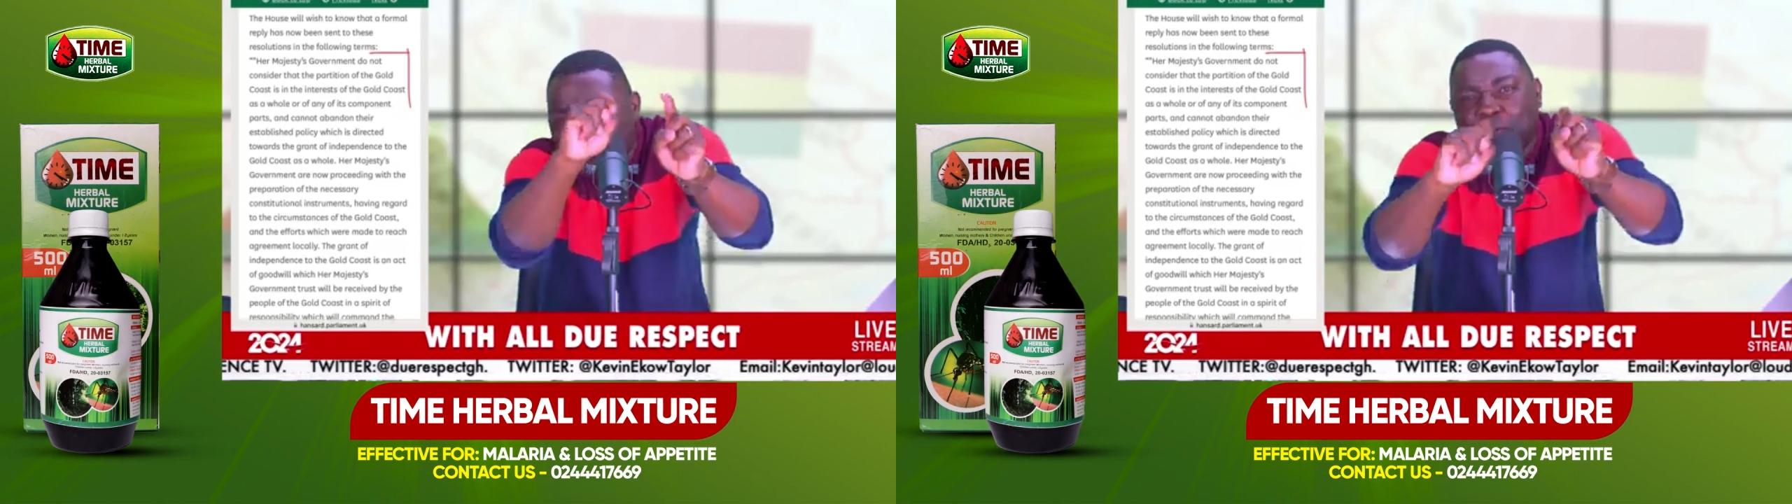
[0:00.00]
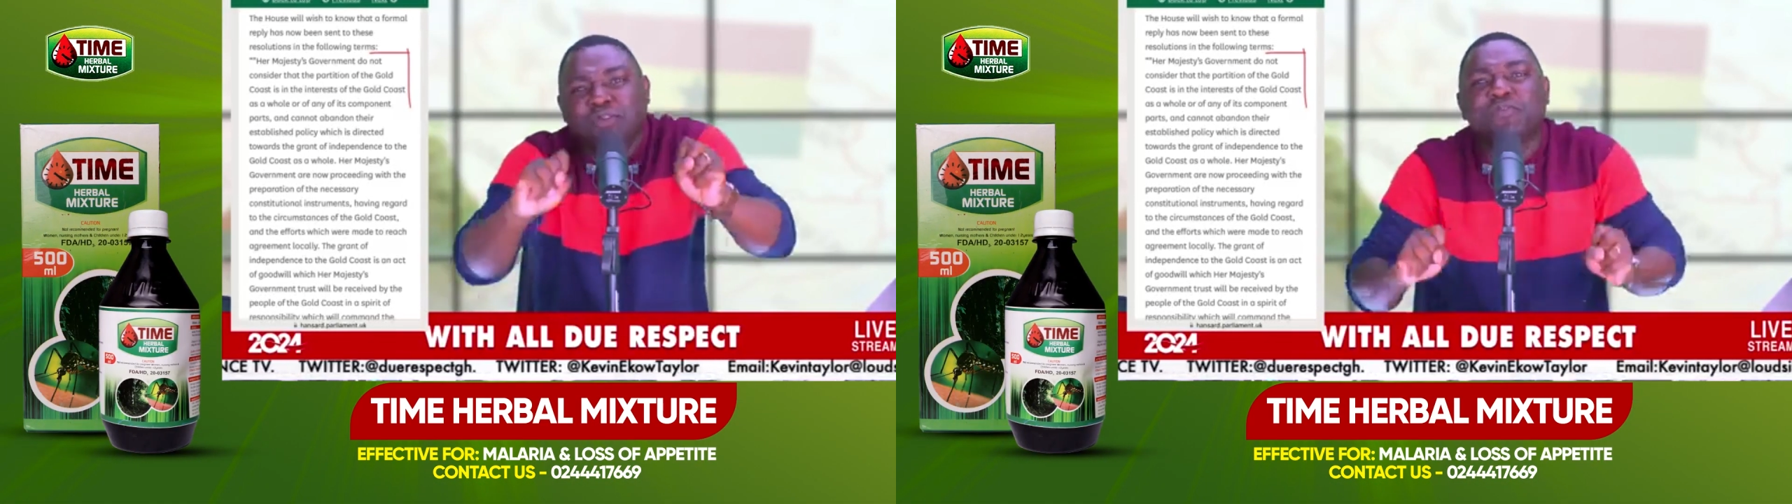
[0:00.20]

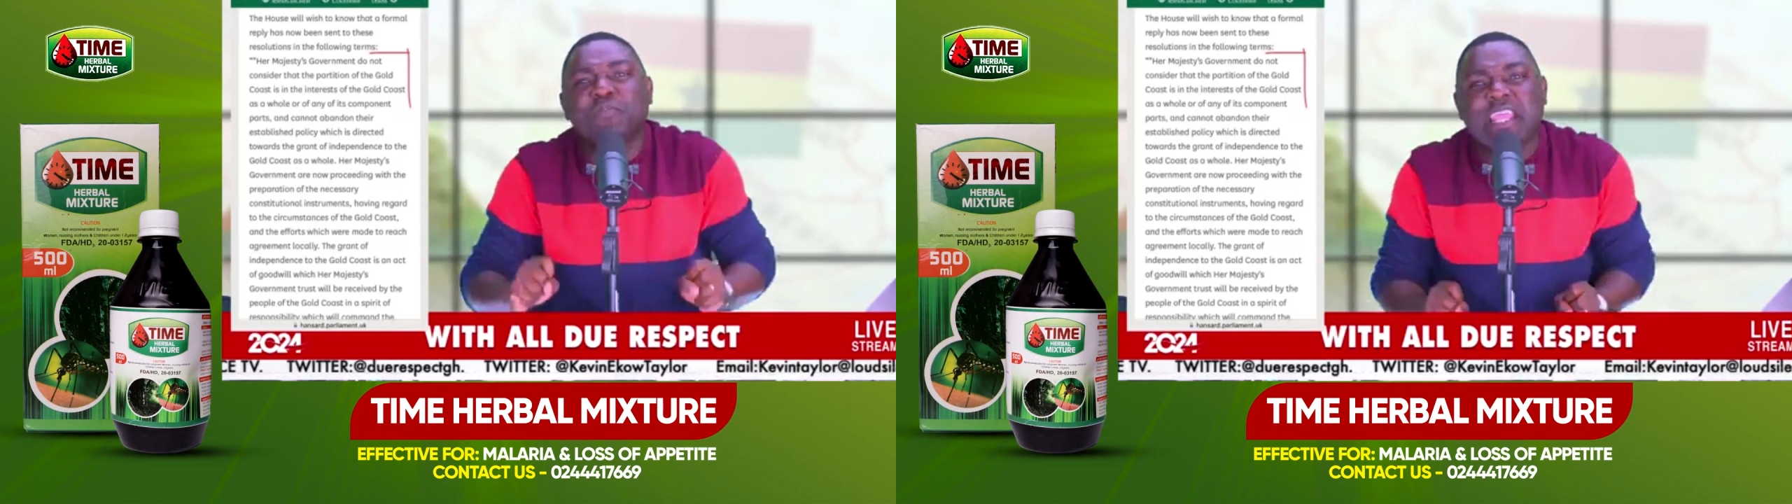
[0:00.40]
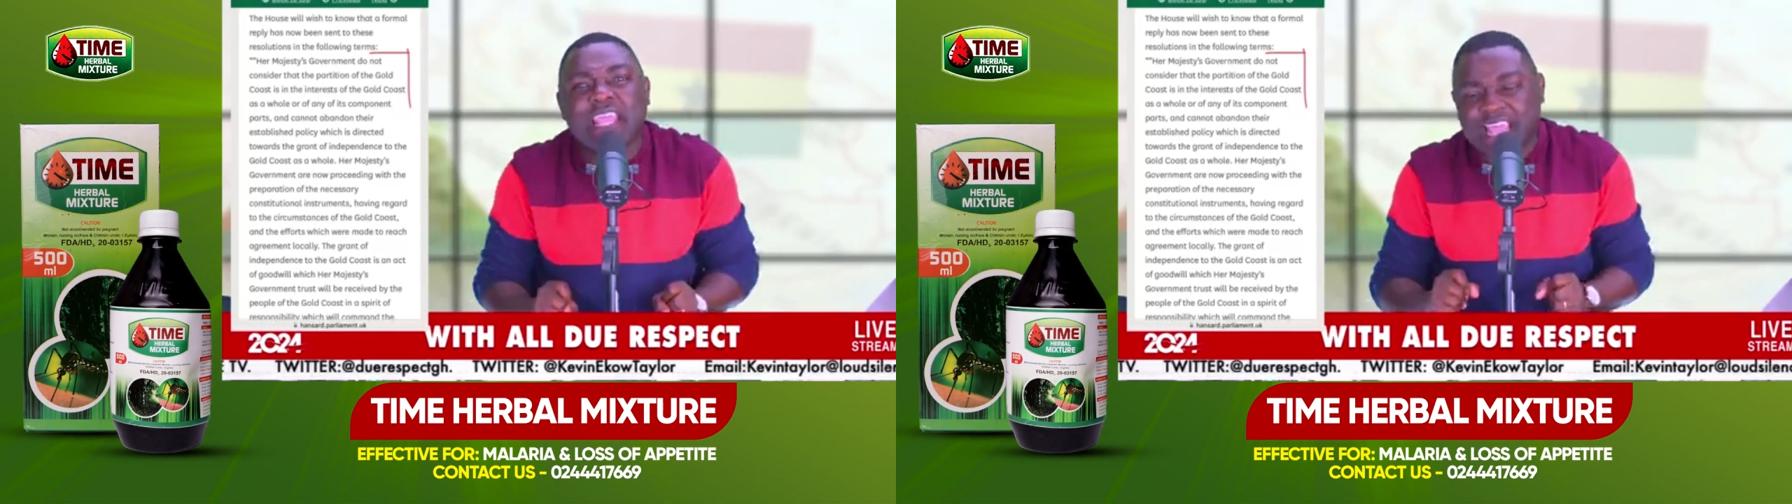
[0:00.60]
Ghana
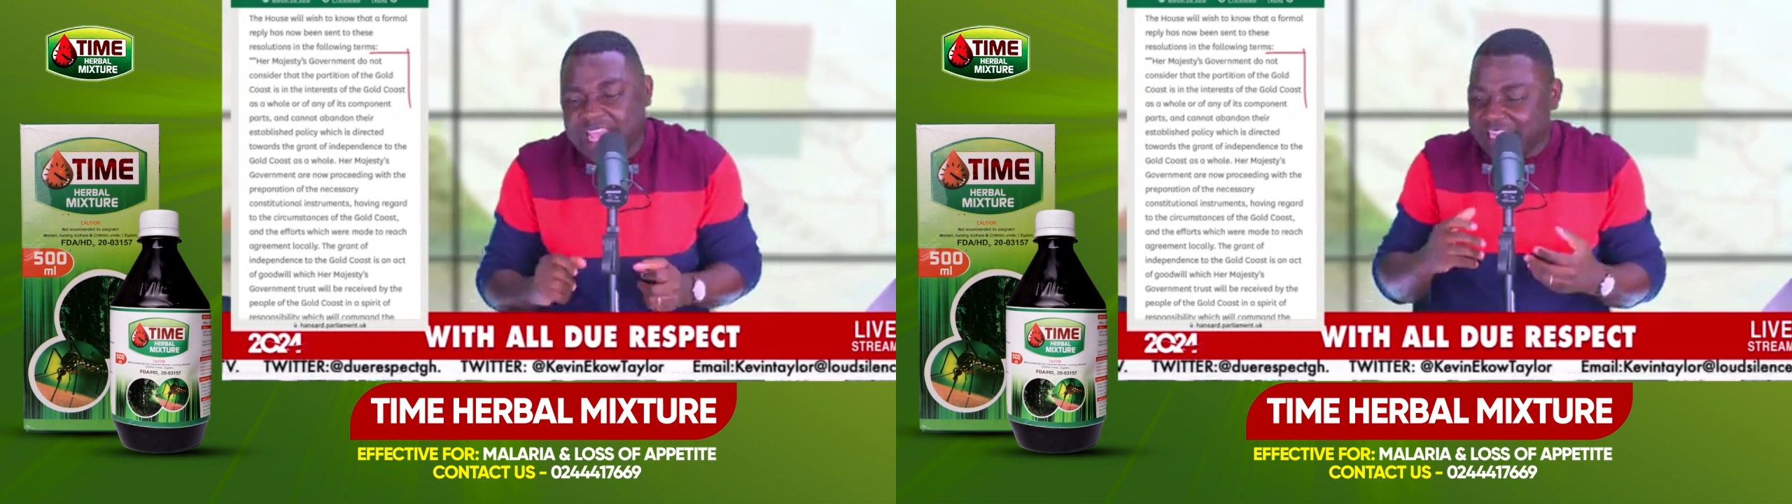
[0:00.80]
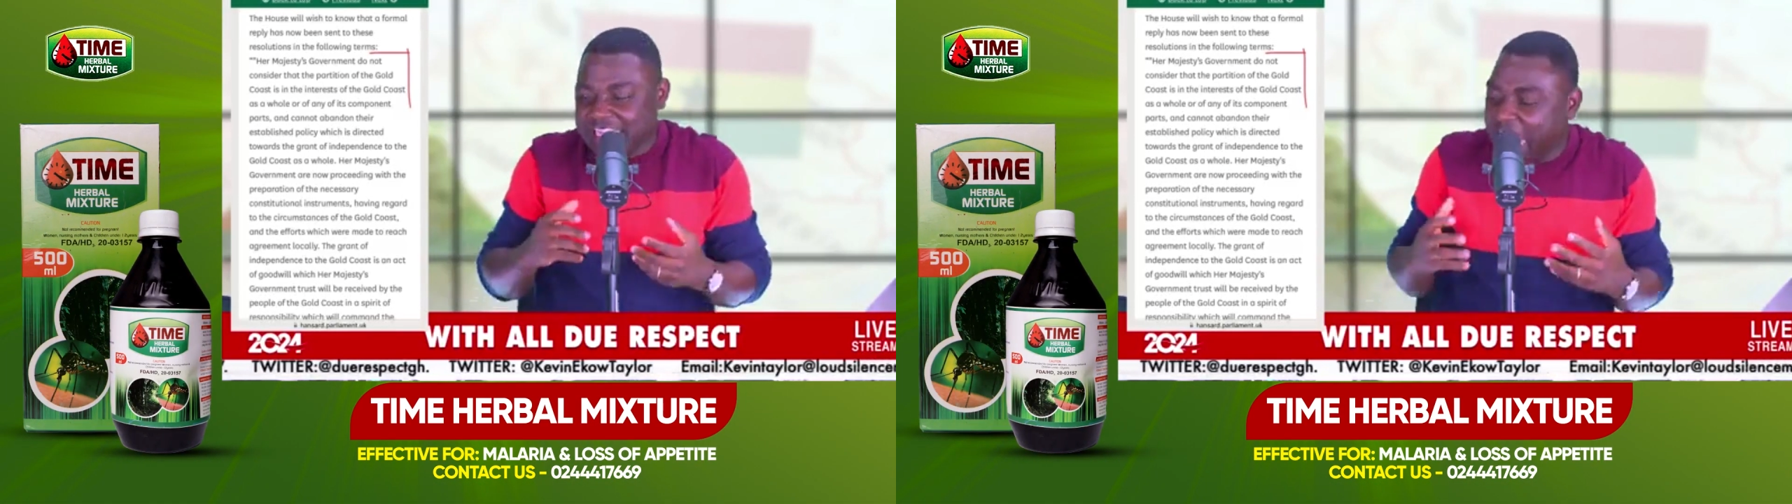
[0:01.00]
no, I
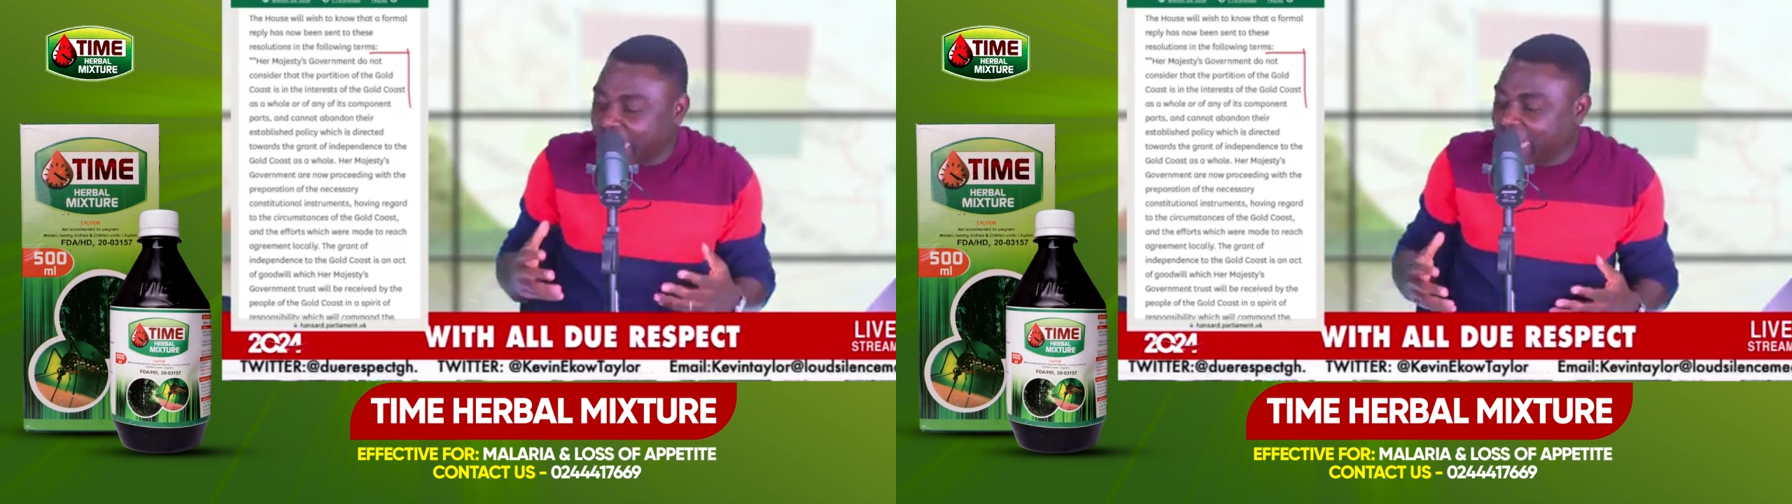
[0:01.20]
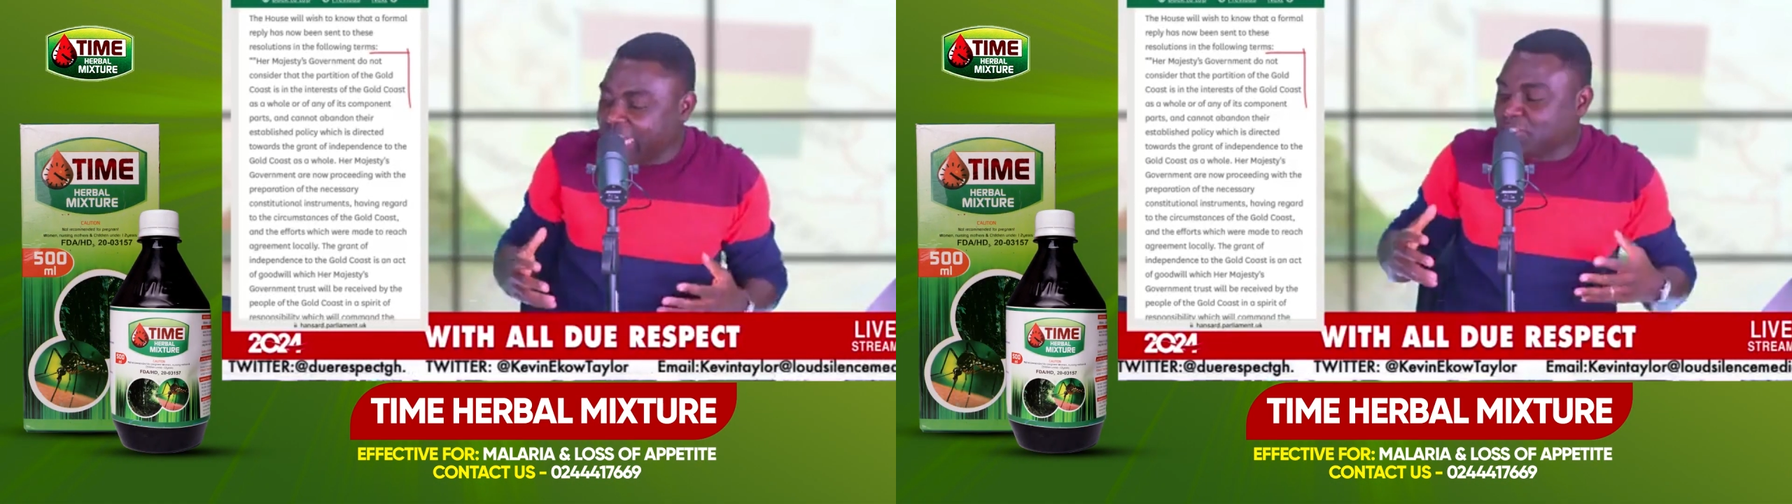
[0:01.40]
was saying the
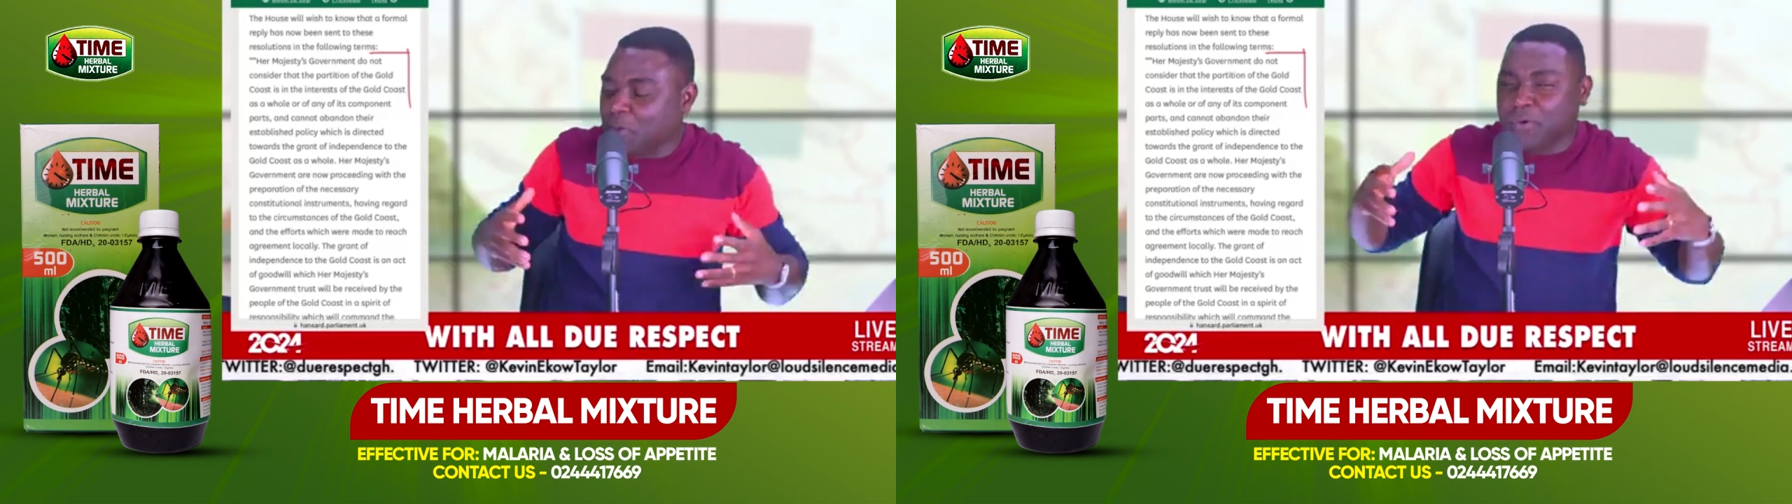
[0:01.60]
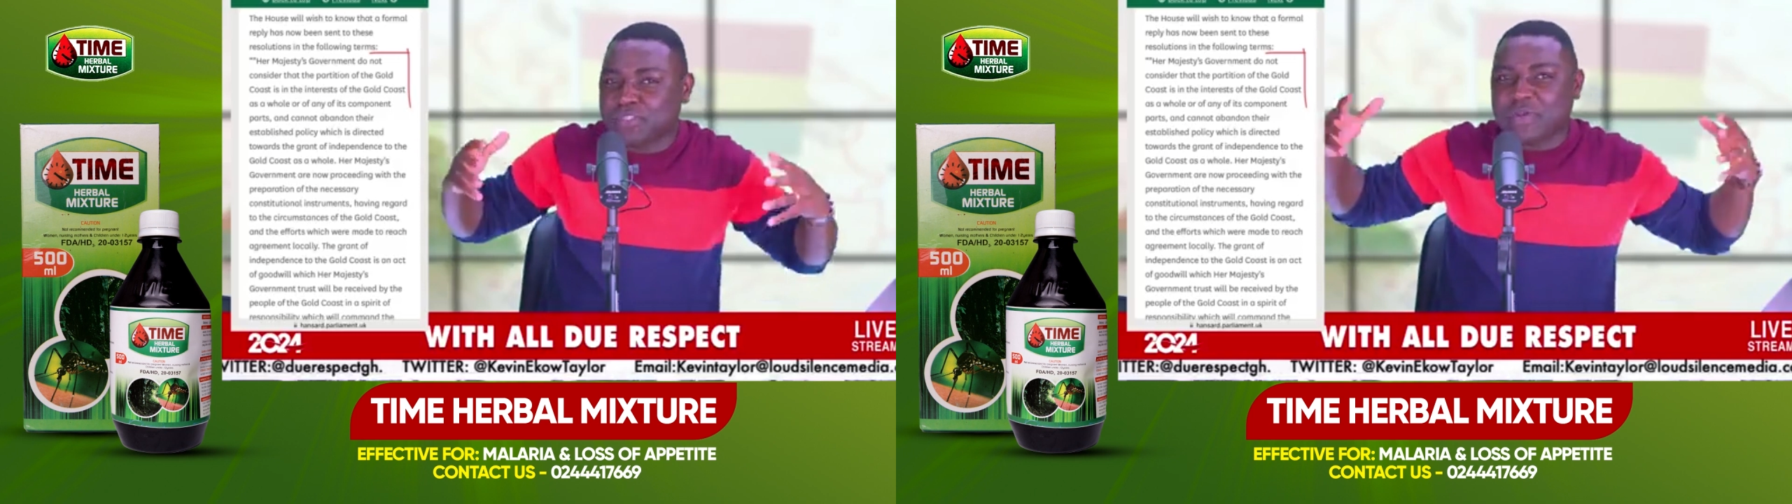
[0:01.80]
man nipa
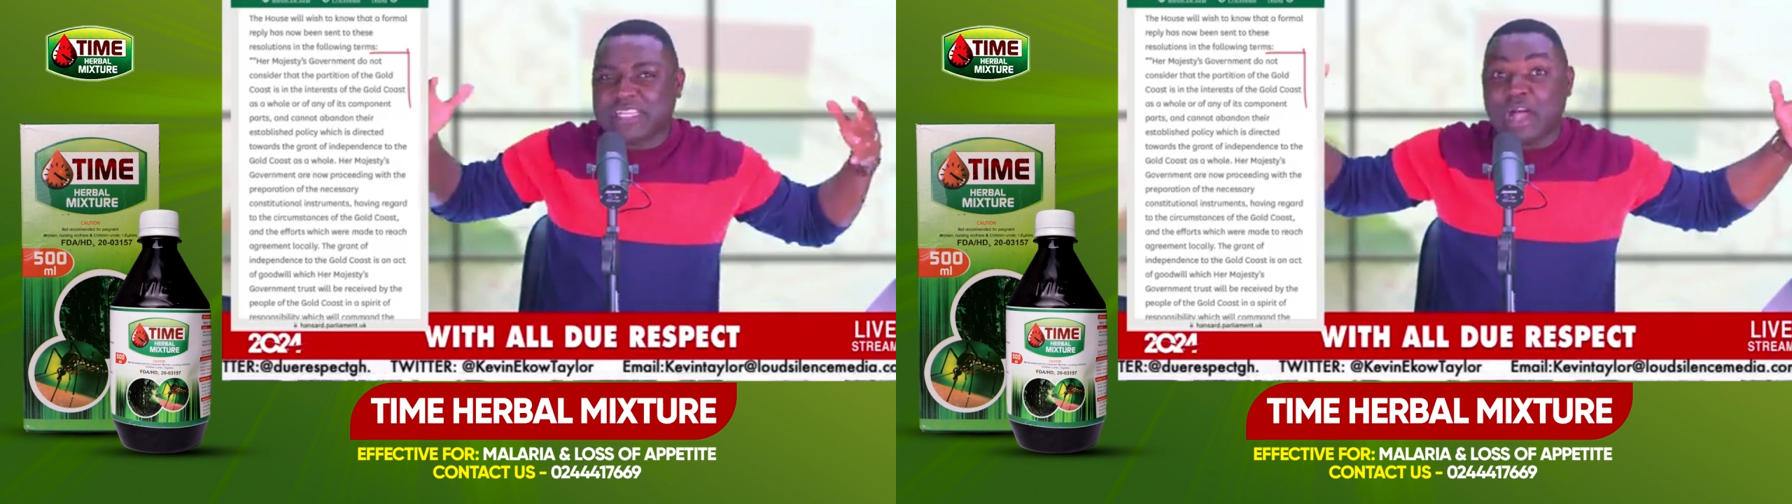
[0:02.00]
kuobi.